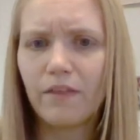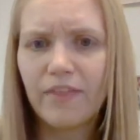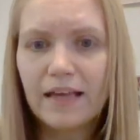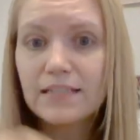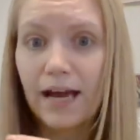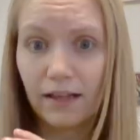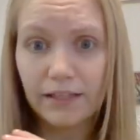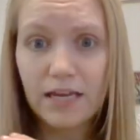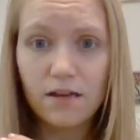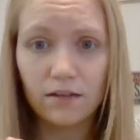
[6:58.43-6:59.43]
thanks,
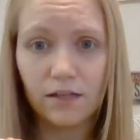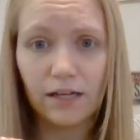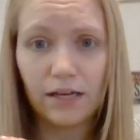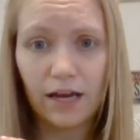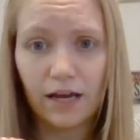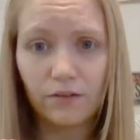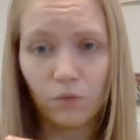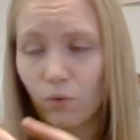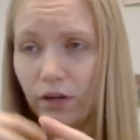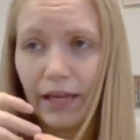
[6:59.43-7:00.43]
Allie,
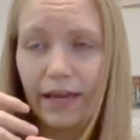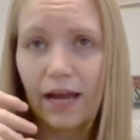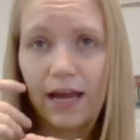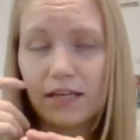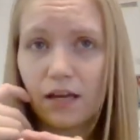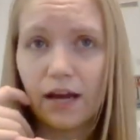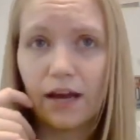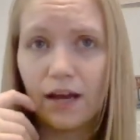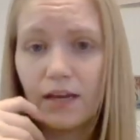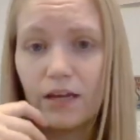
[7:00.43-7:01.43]
or like,
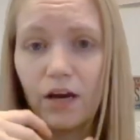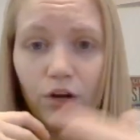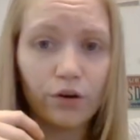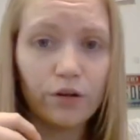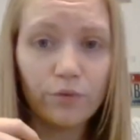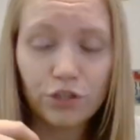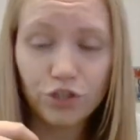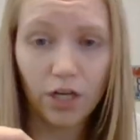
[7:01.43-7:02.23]
I agree with